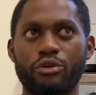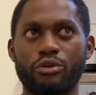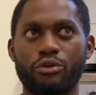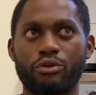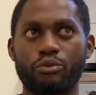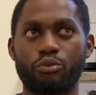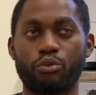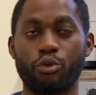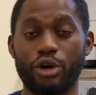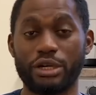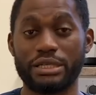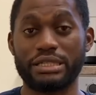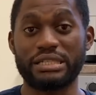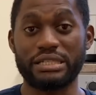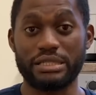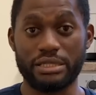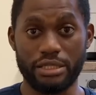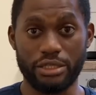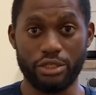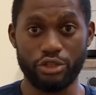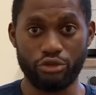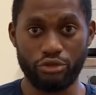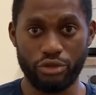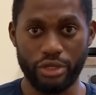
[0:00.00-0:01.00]
worked the
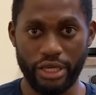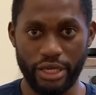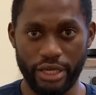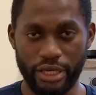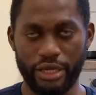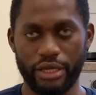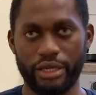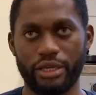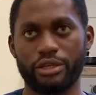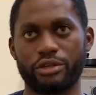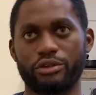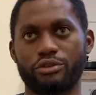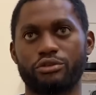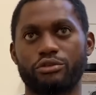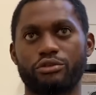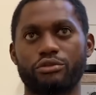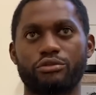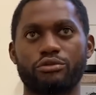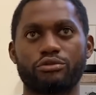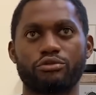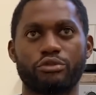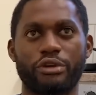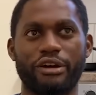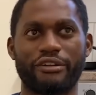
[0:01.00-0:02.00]
UK,
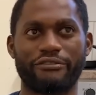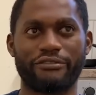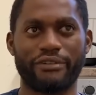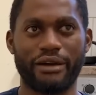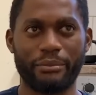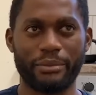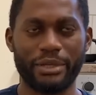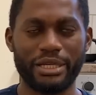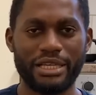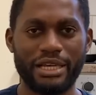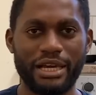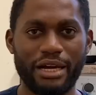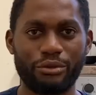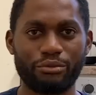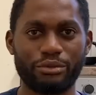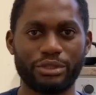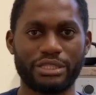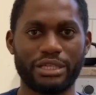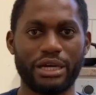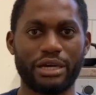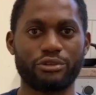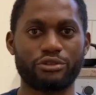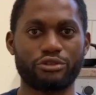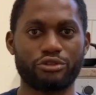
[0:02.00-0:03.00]
you are familiar with
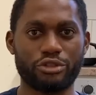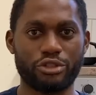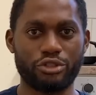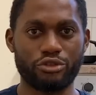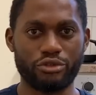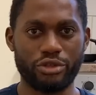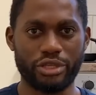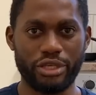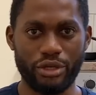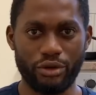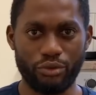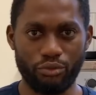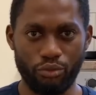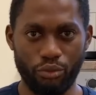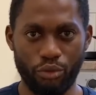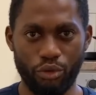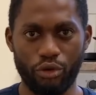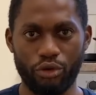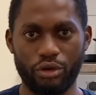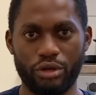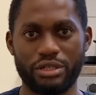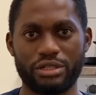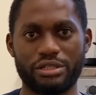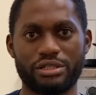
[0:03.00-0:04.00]
how the UK
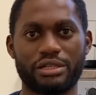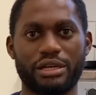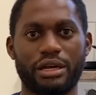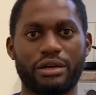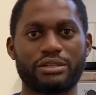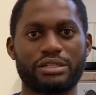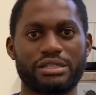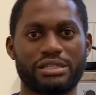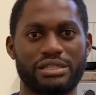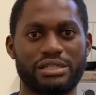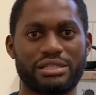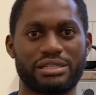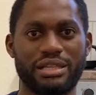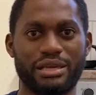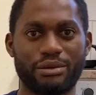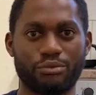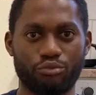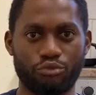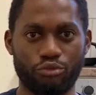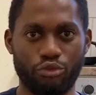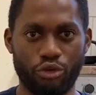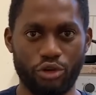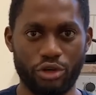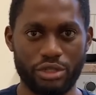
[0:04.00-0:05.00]
works, how the system
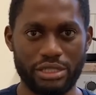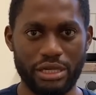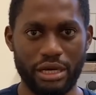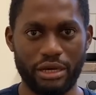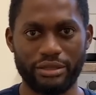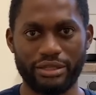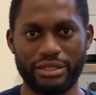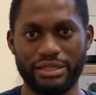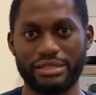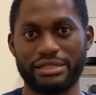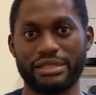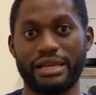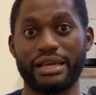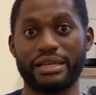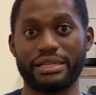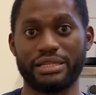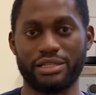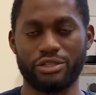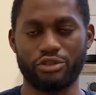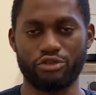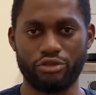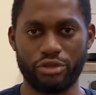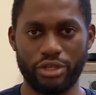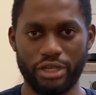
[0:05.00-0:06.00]
works, how things are in
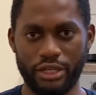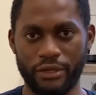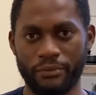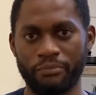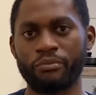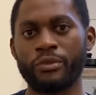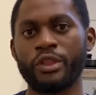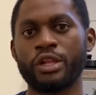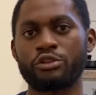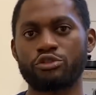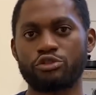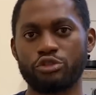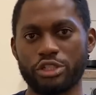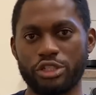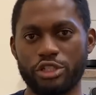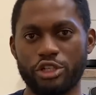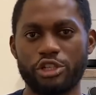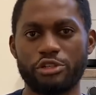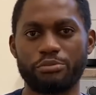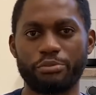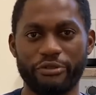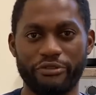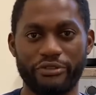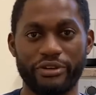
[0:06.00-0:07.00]
the UK. So they
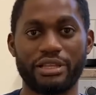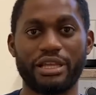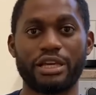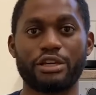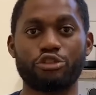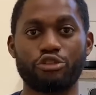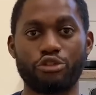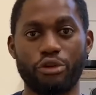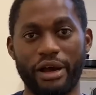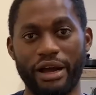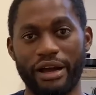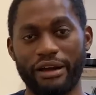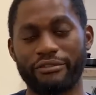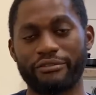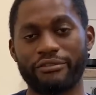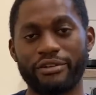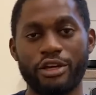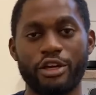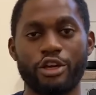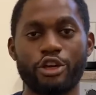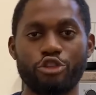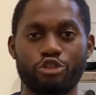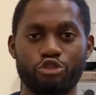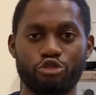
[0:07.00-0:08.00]
just prefer that you have
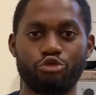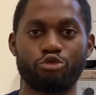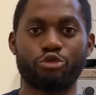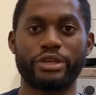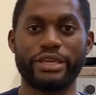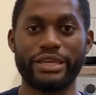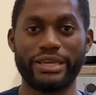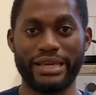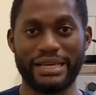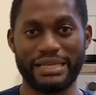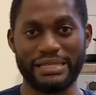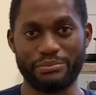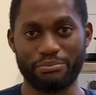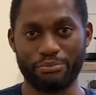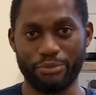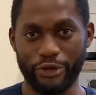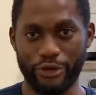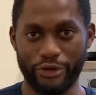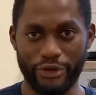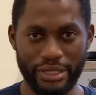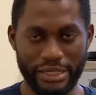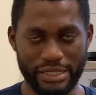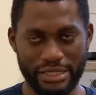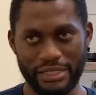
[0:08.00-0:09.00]
UK
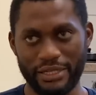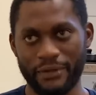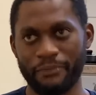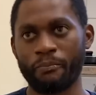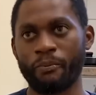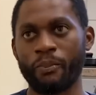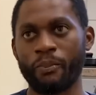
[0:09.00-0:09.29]
experience.